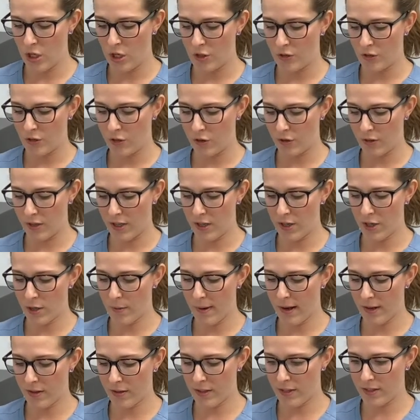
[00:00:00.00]
So you'll get your
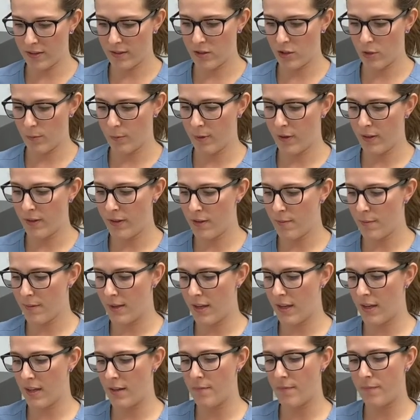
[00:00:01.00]
batteries and you put them
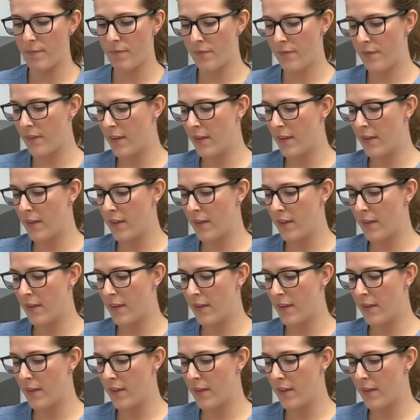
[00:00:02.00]
in.